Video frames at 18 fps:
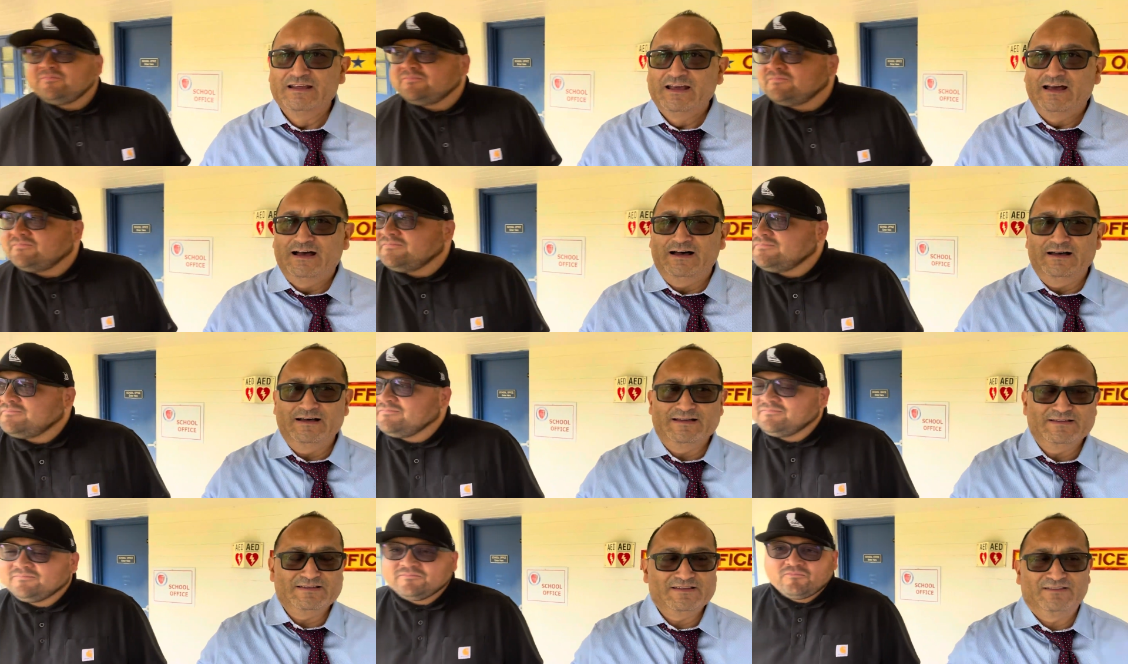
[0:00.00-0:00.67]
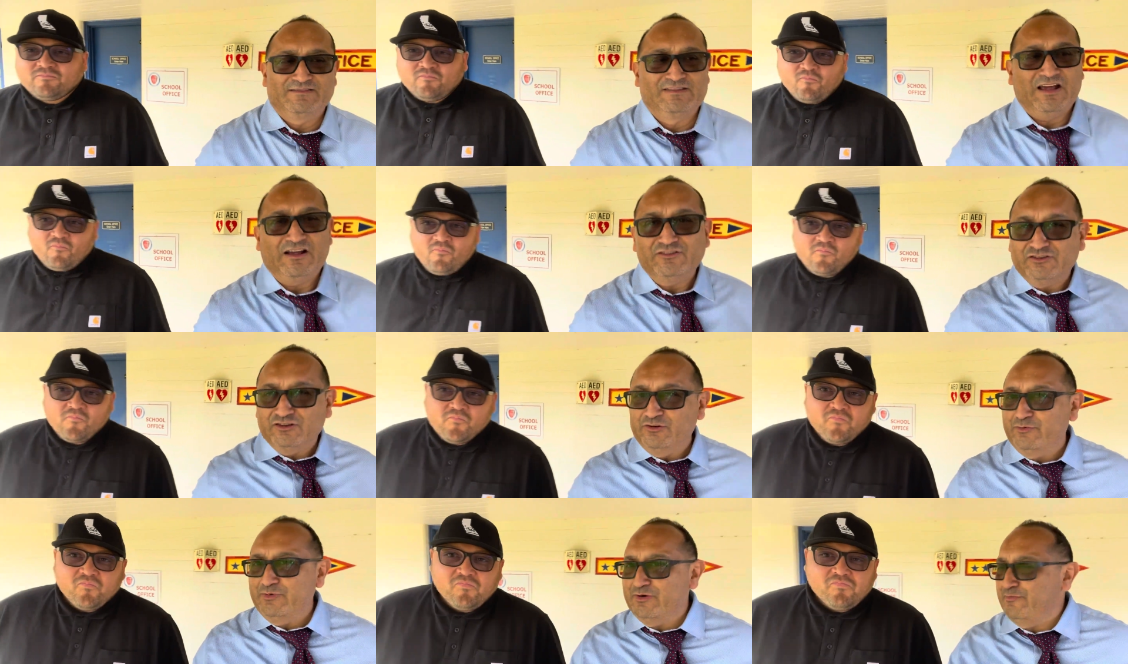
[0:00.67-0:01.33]
Speaker 1: Uh, tell us a
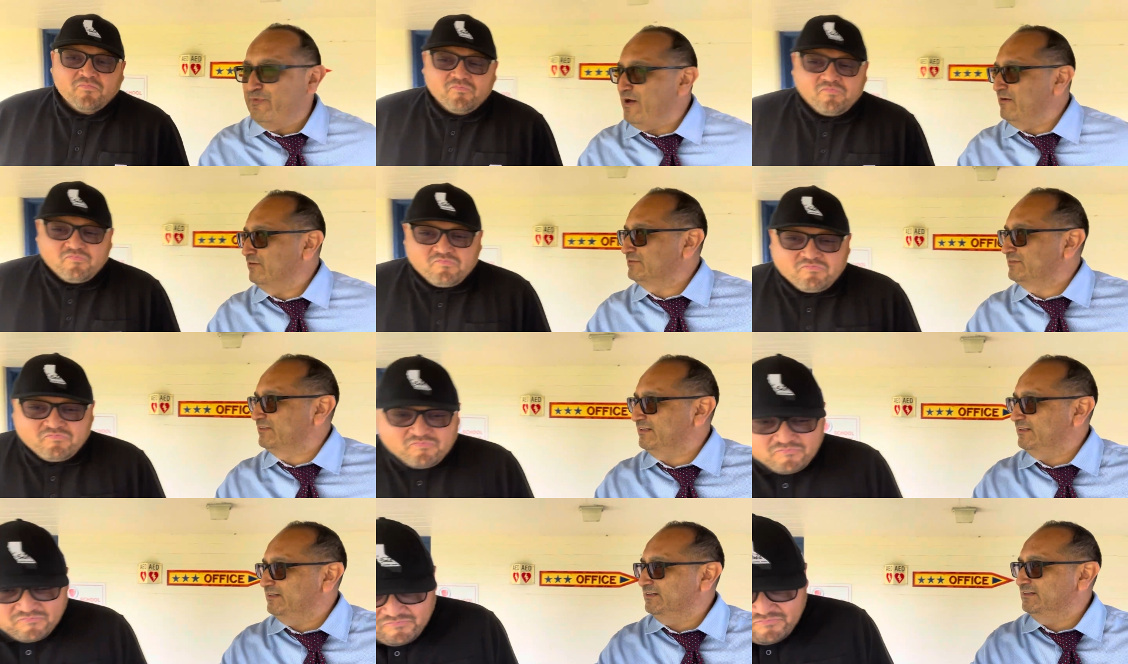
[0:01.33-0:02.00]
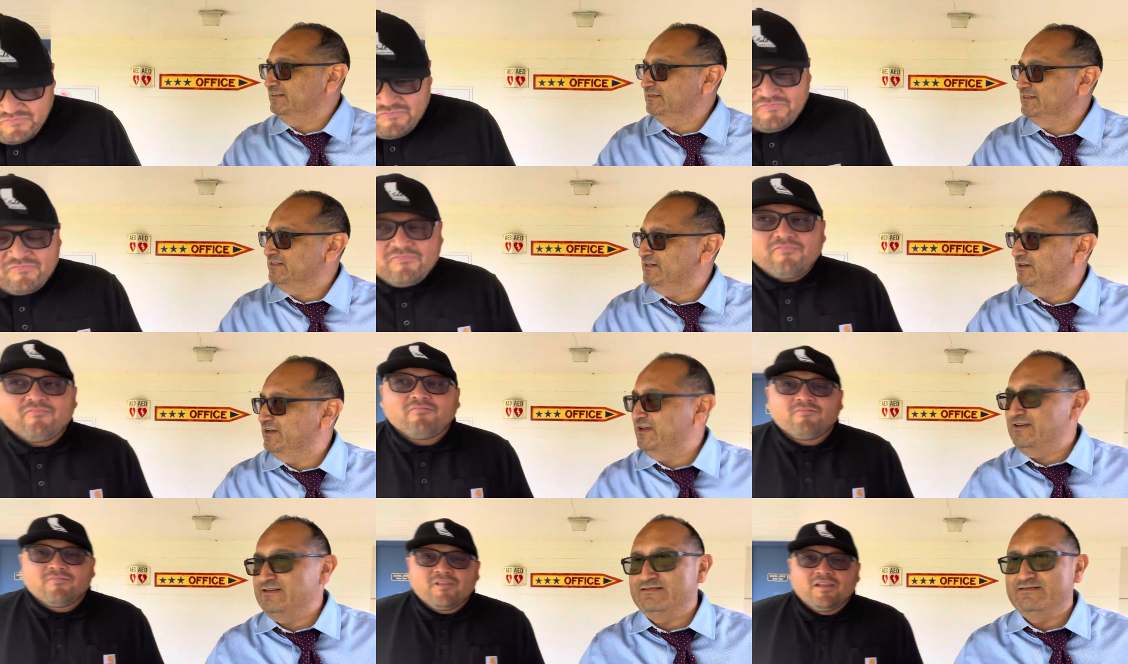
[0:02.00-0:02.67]
little bit about uh, you know